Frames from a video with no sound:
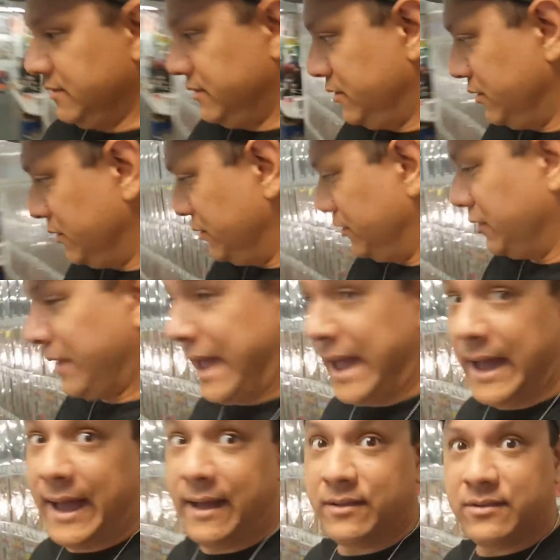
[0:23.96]
to do
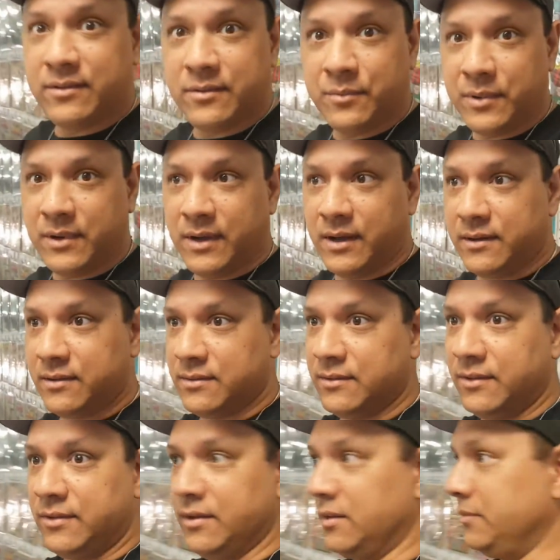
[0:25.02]
ads and whatnot to
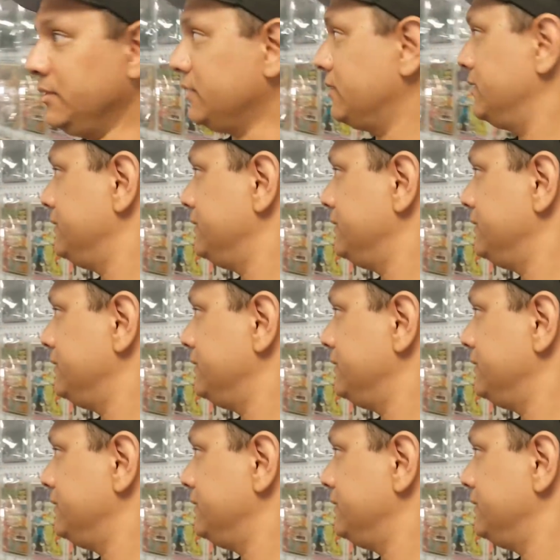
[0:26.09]
sell the book.